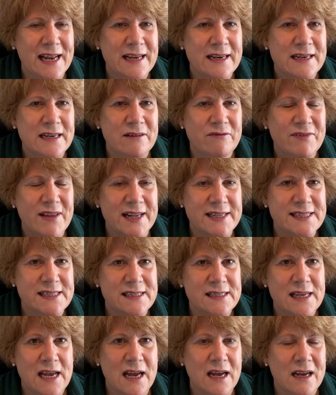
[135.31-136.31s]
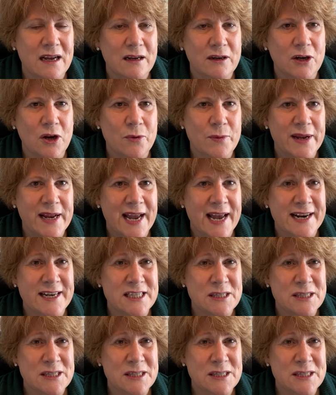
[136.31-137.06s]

And if that's going on,